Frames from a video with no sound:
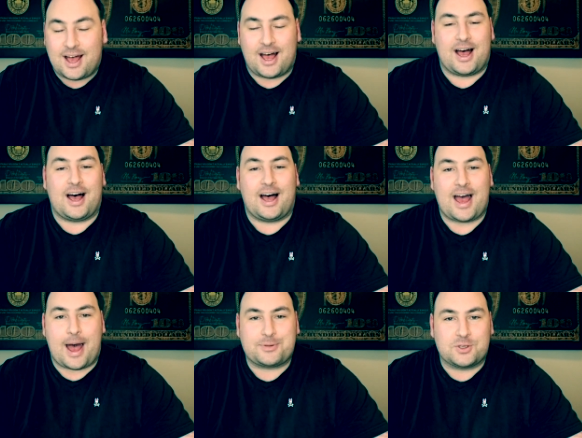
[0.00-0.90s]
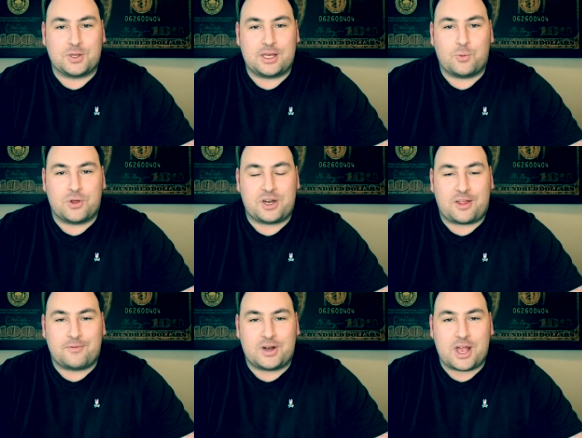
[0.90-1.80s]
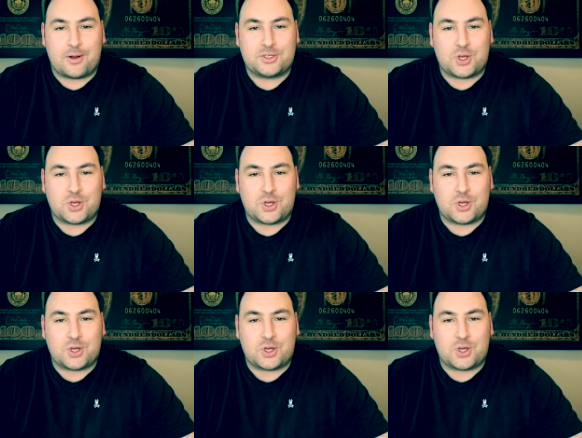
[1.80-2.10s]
uh, absolutely, with another video.